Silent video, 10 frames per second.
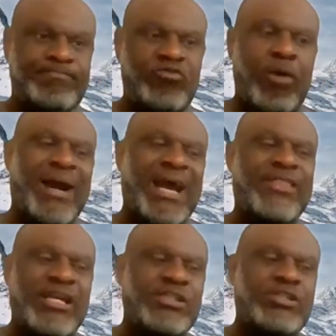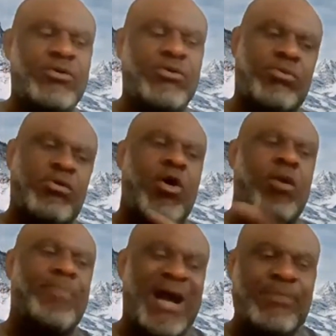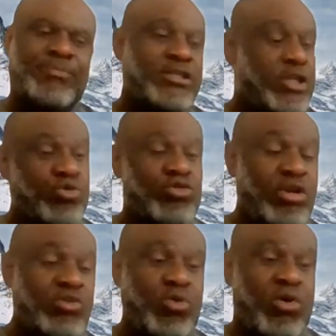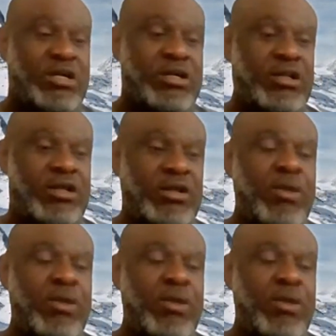Binance on Bybit, it will not work.